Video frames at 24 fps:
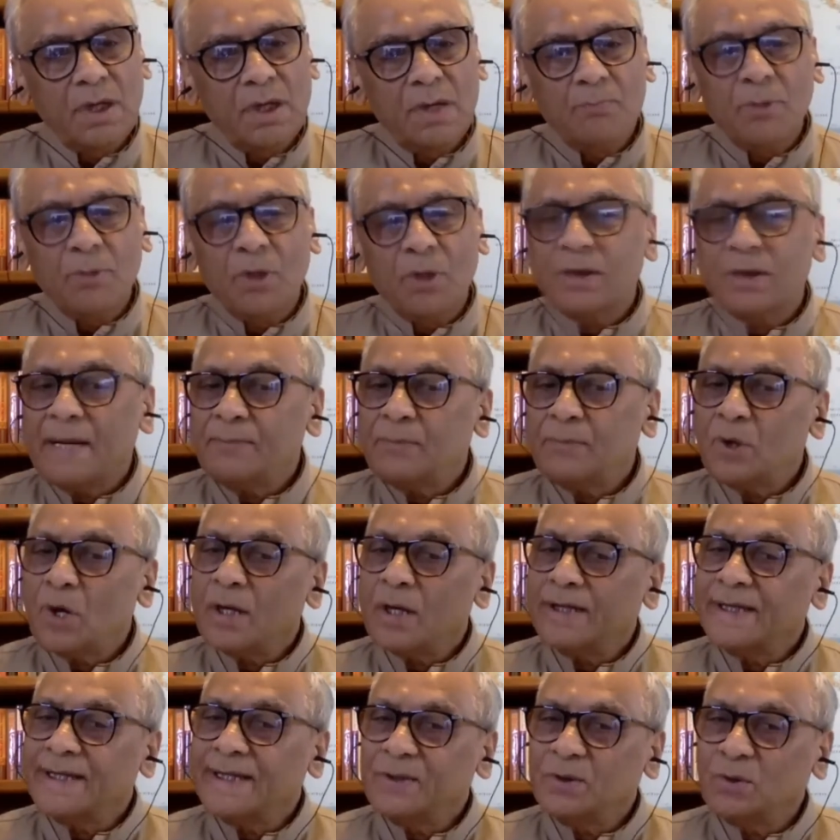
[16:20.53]
Because I'm
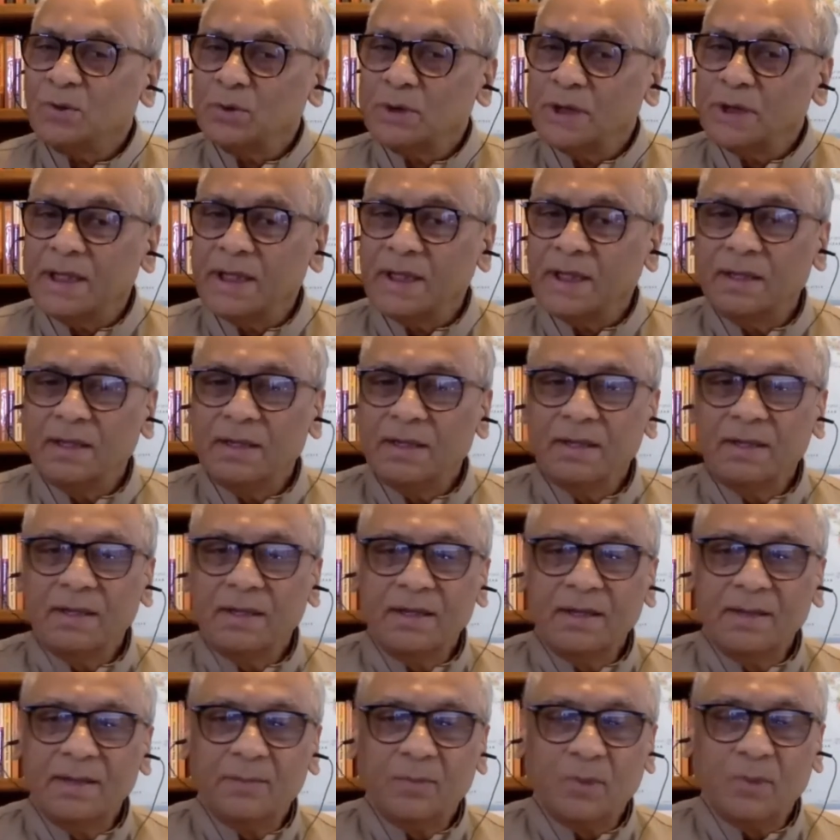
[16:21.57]
talking to the
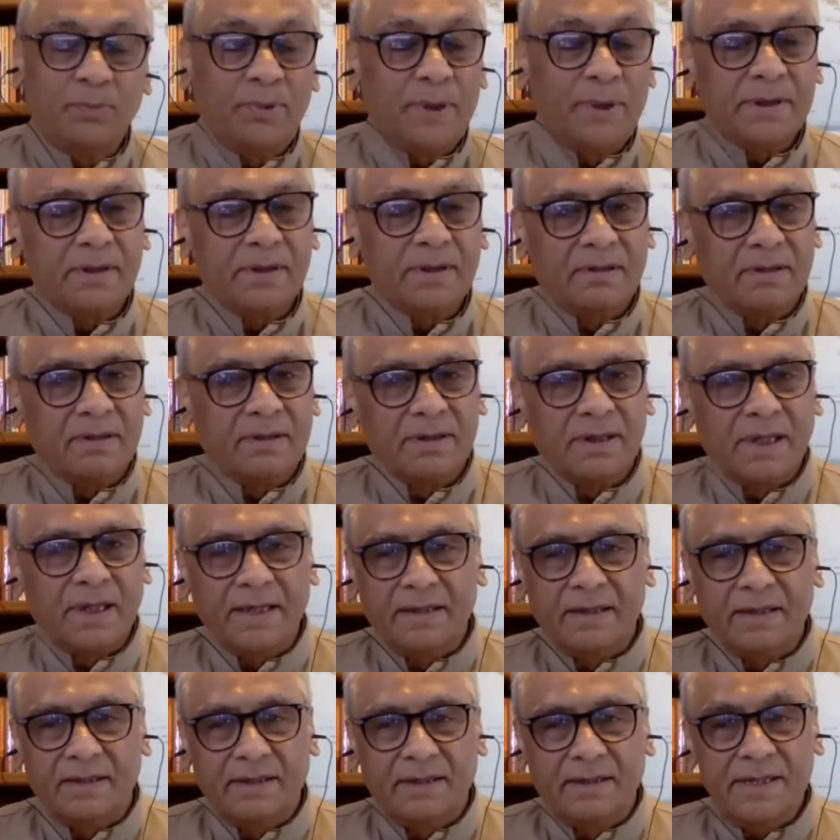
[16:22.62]
professors
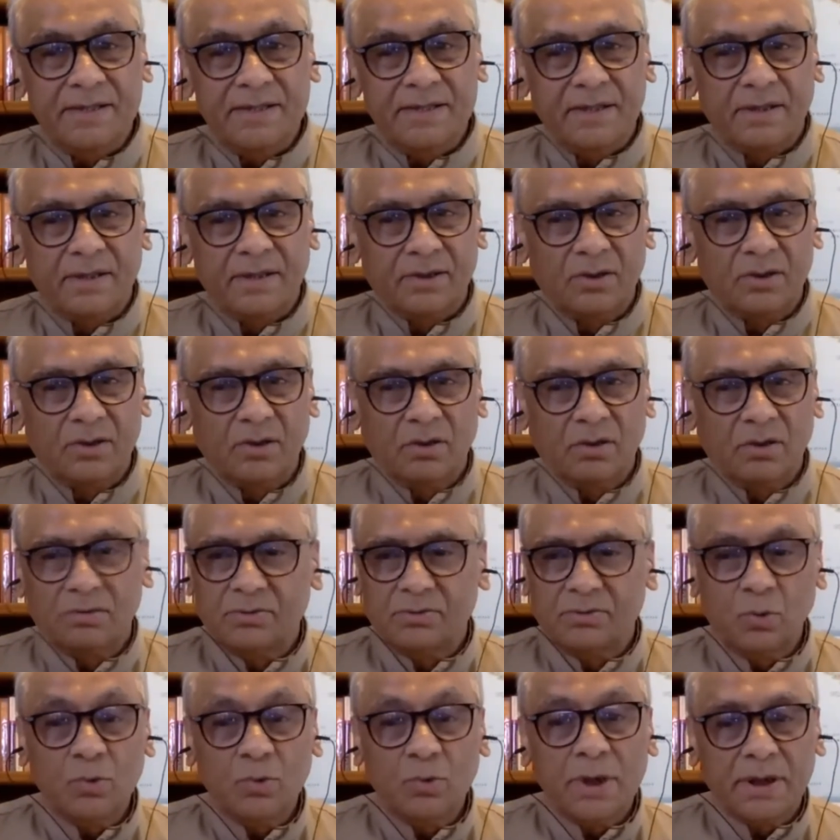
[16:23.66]
and teachers, uh,
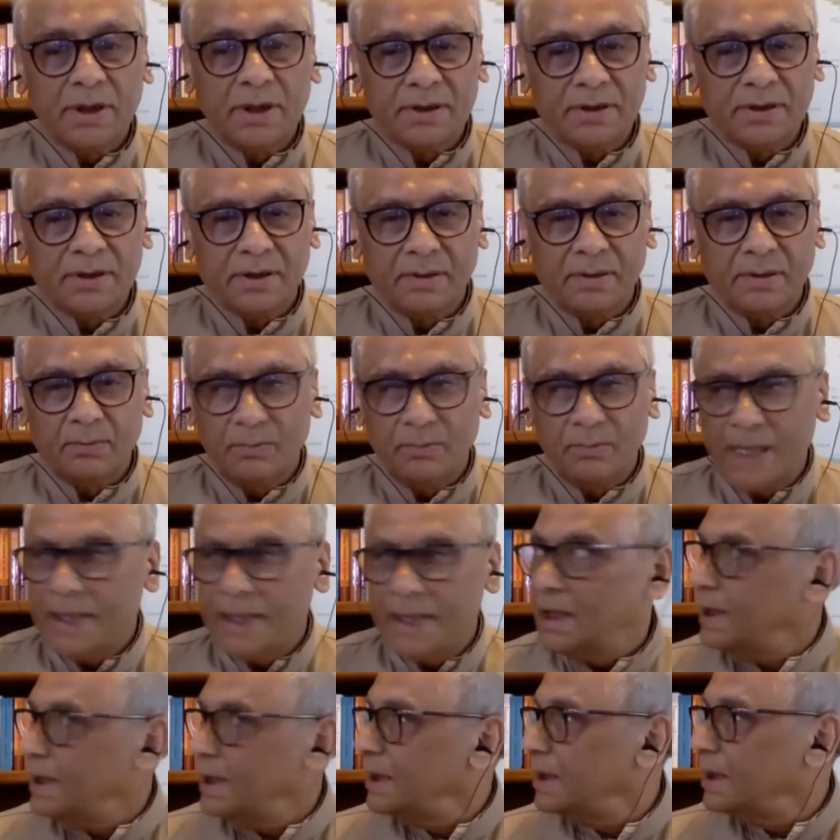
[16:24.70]
students
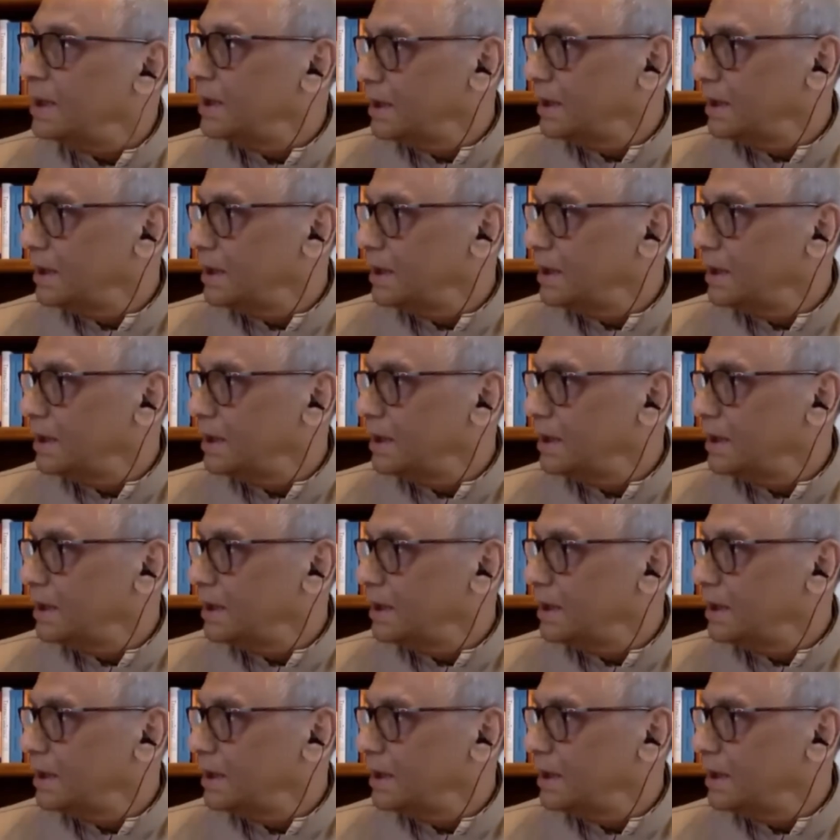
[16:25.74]
mainly.